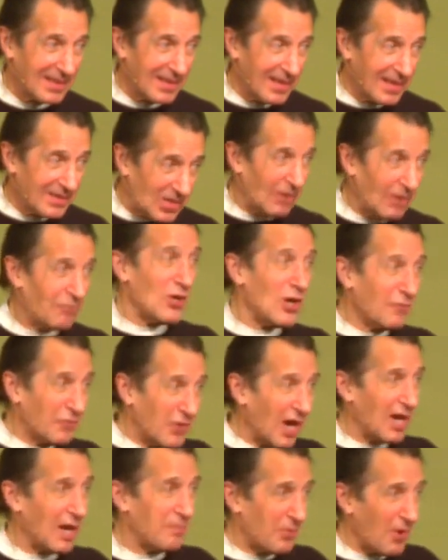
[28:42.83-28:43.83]
See, if you've
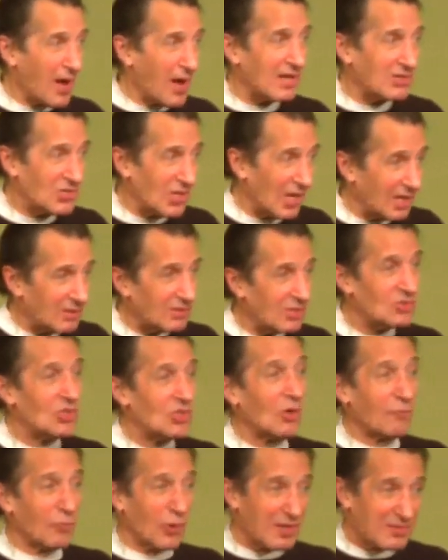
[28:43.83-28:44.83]
got a project that
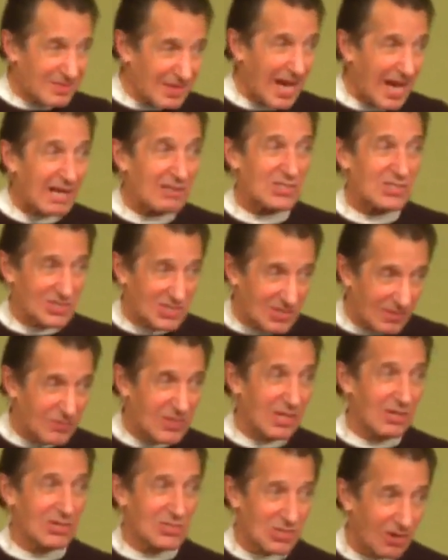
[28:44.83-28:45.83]
you've worked thousands of
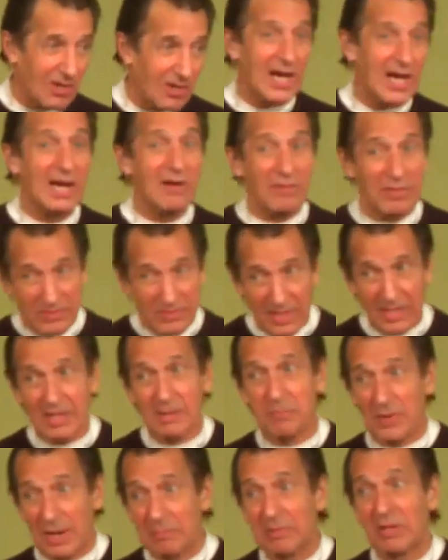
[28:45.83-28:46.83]
years on, I would think it
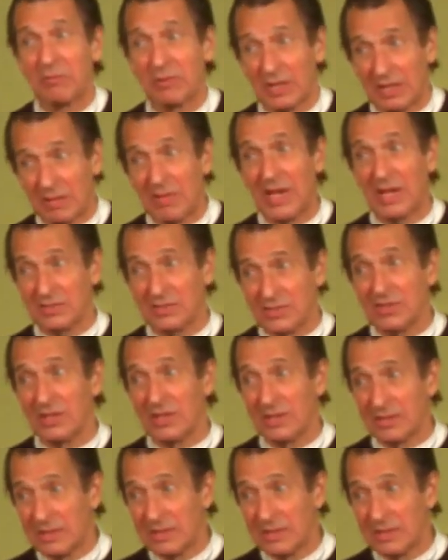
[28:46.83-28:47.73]
probably really matters to you.